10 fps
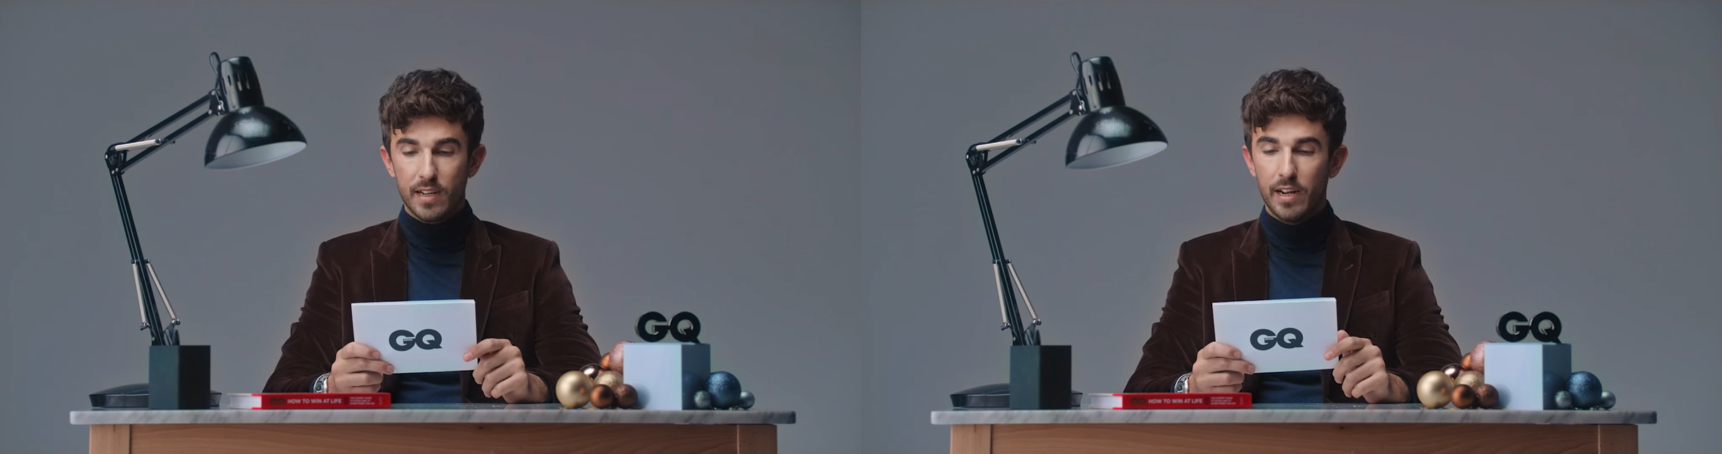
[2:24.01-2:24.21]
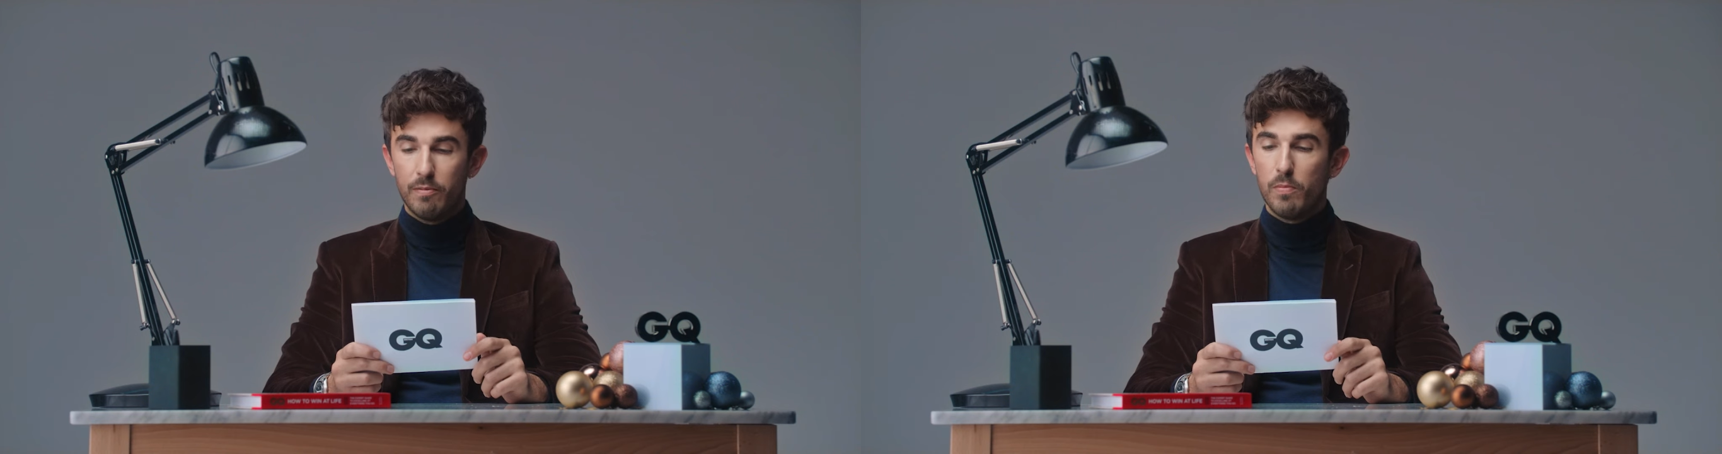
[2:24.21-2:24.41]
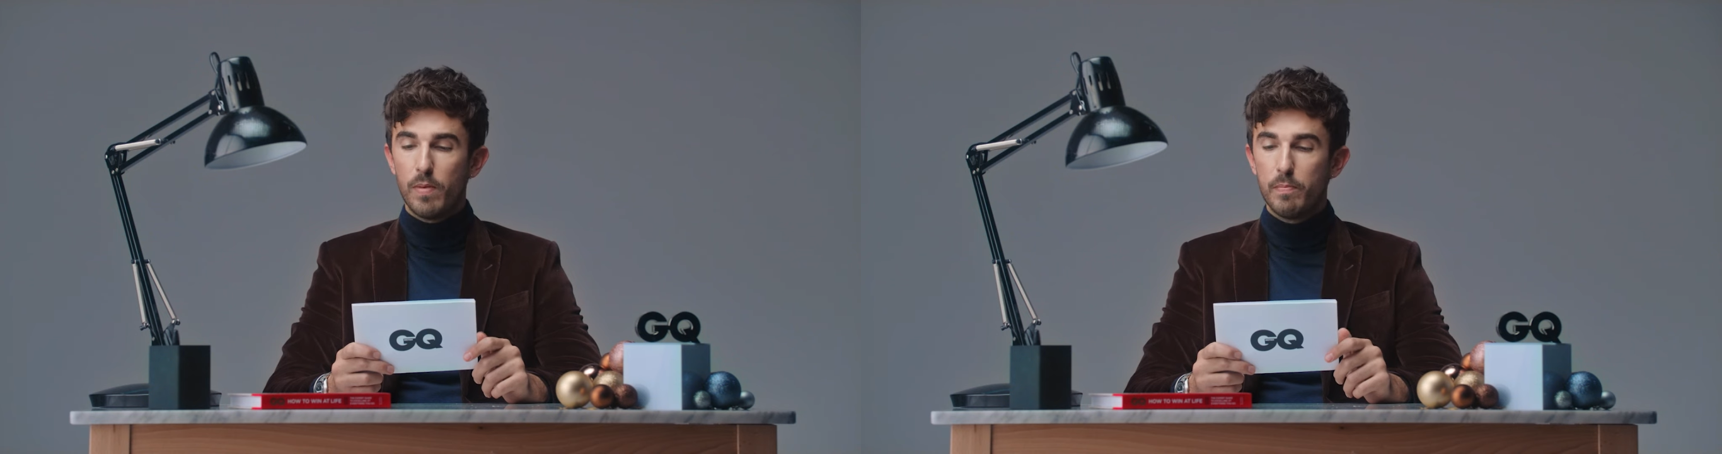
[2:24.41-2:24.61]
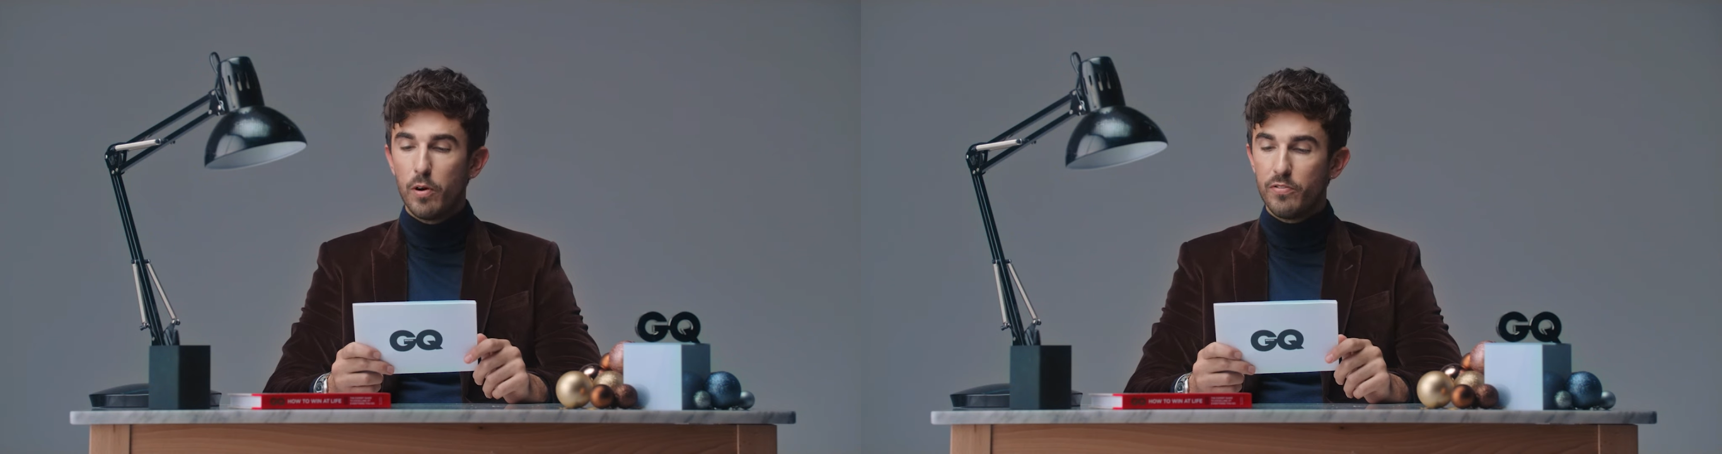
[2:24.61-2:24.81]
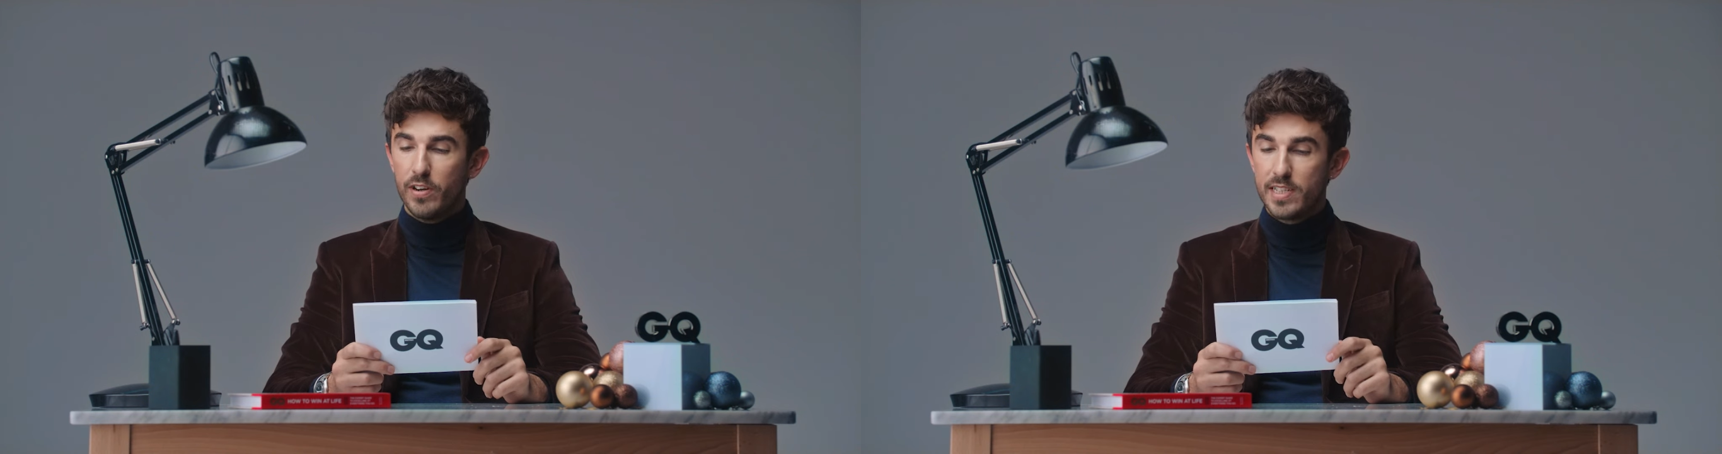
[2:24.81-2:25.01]
and I want my
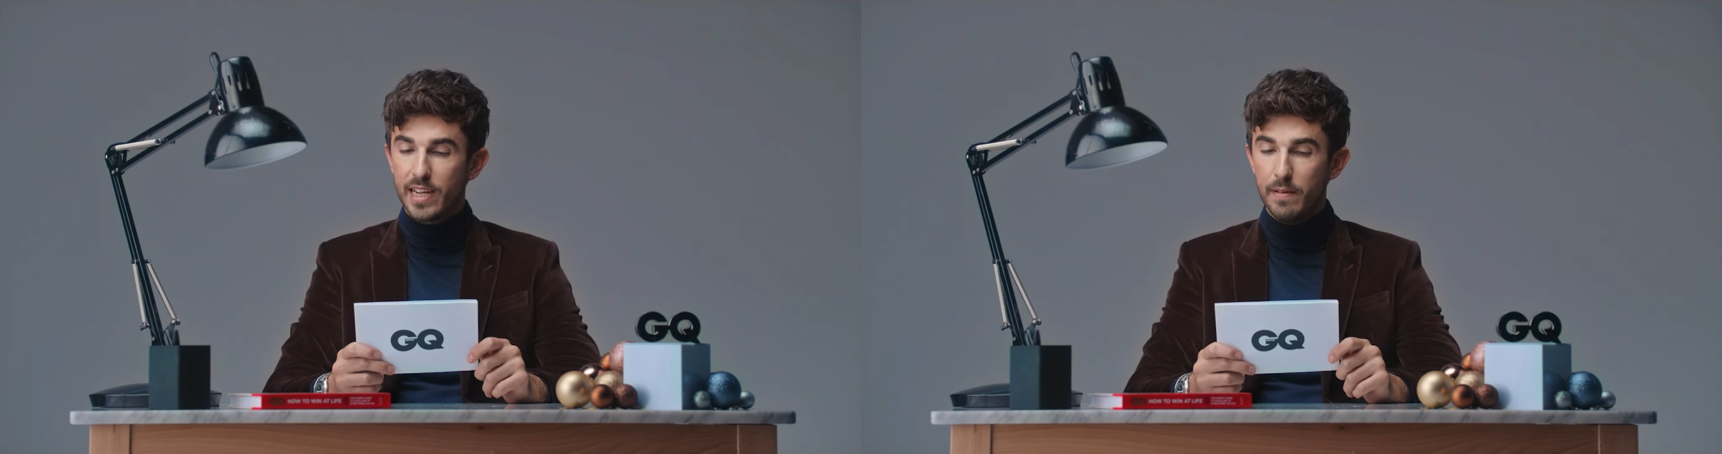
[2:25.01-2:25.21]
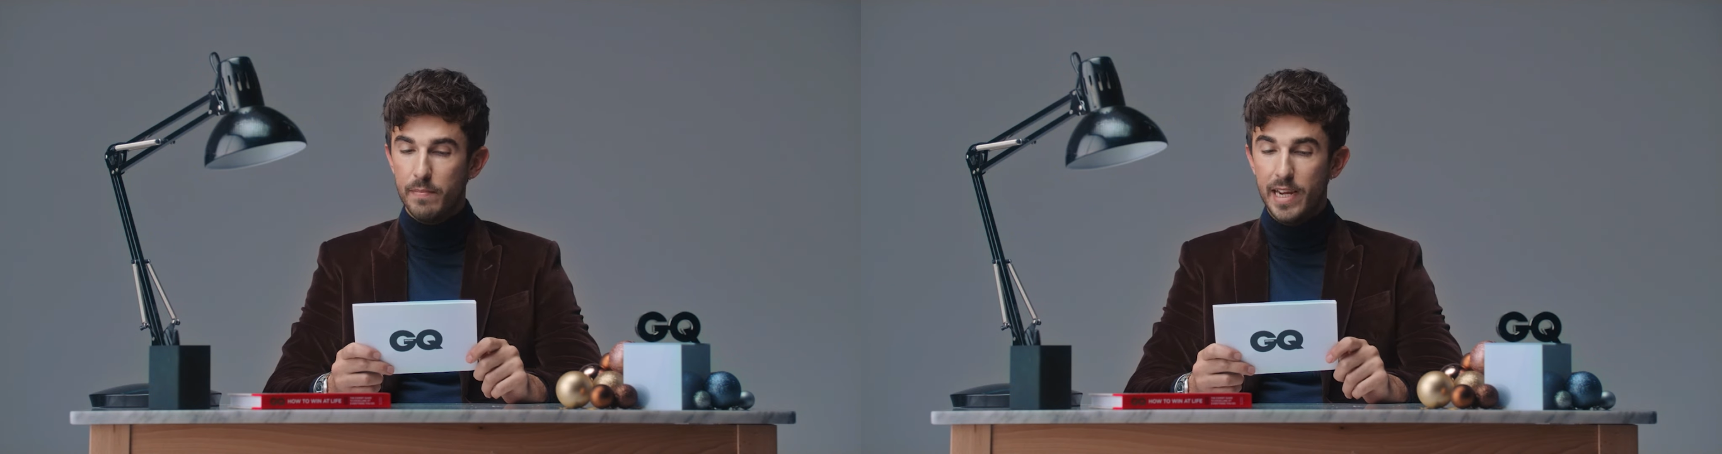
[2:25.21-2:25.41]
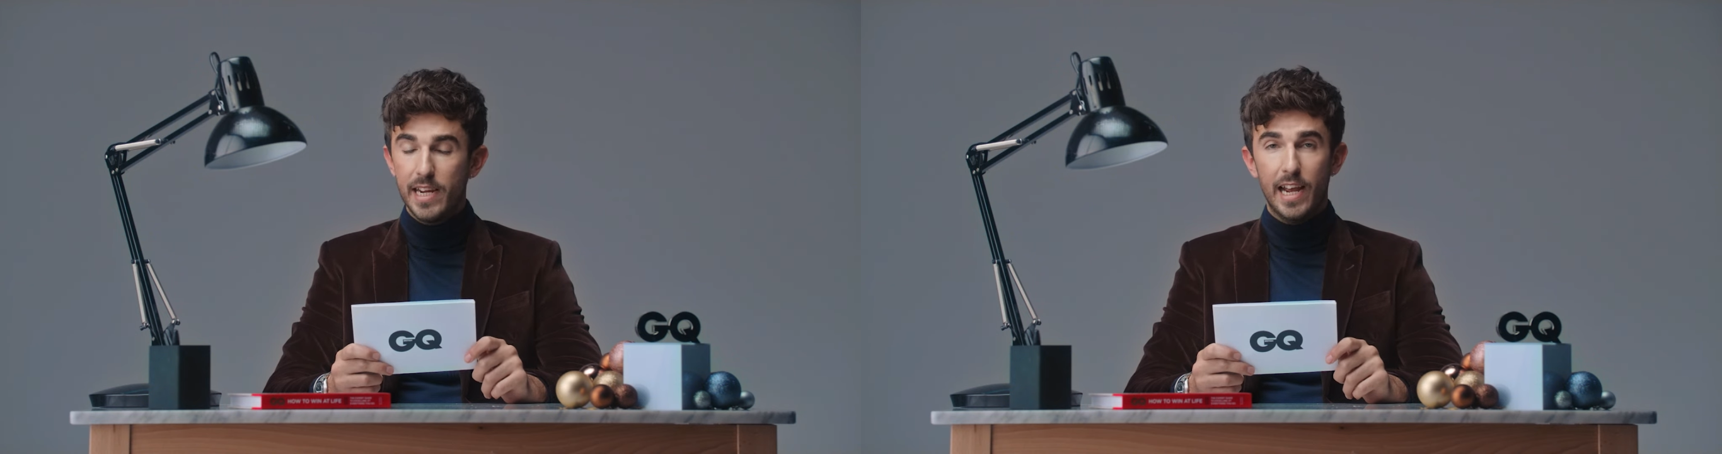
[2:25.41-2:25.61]
boyfriend to get me,